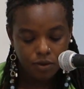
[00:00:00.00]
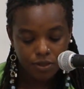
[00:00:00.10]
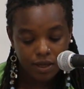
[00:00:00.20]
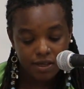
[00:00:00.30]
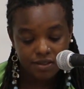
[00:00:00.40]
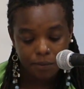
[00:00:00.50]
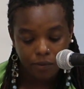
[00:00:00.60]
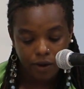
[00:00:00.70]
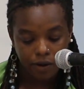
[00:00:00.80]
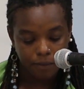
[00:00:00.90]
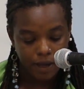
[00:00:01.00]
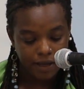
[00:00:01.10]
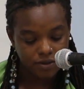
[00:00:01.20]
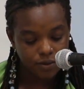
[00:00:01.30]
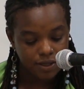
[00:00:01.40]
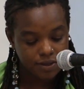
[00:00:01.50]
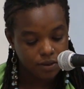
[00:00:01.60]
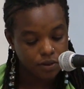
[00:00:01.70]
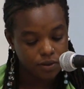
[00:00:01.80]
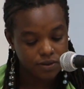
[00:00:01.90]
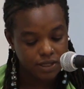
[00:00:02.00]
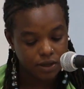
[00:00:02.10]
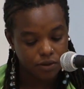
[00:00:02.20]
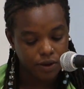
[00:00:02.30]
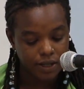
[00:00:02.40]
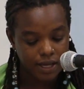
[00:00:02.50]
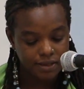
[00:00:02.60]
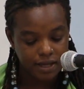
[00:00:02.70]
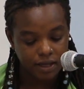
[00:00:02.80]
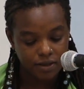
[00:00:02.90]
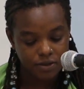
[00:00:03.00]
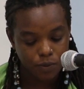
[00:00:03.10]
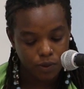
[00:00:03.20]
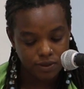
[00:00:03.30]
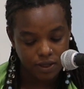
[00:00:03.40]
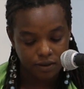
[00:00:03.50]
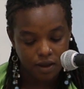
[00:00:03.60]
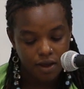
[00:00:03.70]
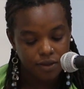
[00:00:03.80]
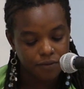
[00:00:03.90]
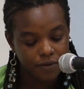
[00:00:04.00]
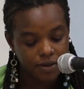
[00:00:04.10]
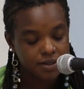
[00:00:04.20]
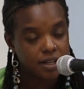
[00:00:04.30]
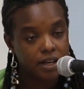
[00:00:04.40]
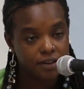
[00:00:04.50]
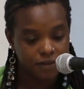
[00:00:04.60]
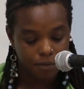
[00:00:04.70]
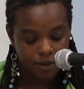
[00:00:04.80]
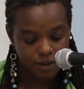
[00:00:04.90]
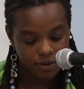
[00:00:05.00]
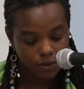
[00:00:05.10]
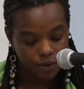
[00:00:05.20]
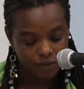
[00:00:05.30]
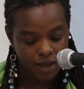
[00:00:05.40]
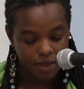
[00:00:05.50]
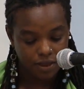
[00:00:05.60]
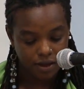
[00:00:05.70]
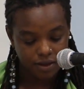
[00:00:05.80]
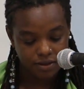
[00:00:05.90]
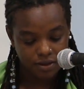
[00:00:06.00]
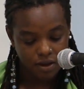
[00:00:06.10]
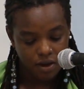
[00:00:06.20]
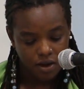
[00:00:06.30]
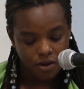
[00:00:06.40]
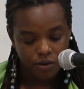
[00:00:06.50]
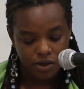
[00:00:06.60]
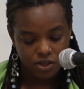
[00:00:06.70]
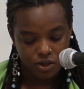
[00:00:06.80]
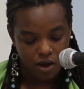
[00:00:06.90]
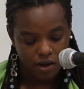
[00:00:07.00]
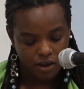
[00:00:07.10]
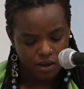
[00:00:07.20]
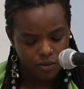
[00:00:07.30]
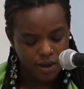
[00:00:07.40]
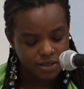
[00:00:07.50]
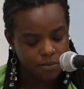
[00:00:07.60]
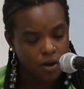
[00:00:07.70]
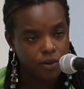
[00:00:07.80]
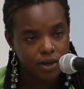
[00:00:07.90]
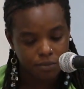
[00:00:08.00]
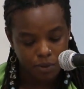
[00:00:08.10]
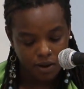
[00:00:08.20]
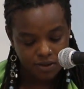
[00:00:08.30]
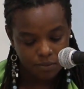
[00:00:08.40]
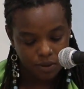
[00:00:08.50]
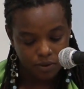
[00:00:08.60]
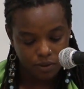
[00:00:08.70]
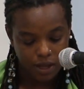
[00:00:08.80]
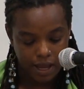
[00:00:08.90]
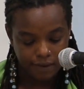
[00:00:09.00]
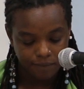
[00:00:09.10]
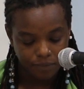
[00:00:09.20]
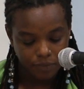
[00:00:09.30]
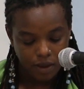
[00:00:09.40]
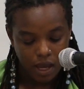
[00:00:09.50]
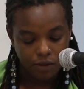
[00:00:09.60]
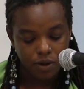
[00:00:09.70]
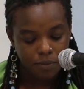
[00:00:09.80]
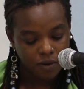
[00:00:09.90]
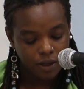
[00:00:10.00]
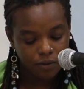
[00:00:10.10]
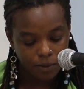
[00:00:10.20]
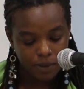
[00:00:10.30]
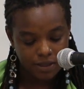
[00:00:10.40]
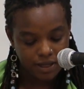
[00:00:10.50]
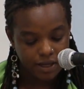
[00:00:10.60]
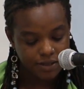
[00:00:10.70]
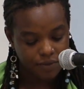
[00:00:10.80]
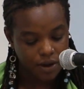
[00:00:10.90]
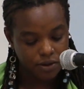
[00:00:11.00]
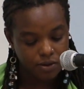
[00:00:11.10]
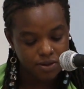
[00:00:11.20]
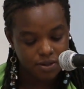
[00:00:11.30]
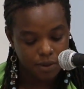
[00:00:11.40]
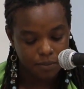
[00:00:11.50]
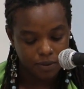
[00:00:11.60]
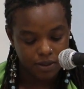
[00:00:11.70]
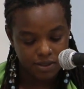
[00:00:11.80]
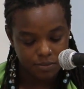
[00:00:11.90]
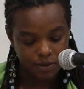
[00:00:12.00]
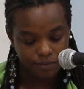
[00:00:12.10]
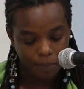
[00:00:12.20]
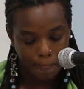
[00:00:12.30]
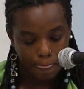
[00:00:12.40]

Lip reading: You think it's a prayer, but as you listen closely, you realize that he is quoting the first line of the police code of ethics. You are in shock, and you ask him how he could possibly know that. And he repeats that his father used to be a policeman.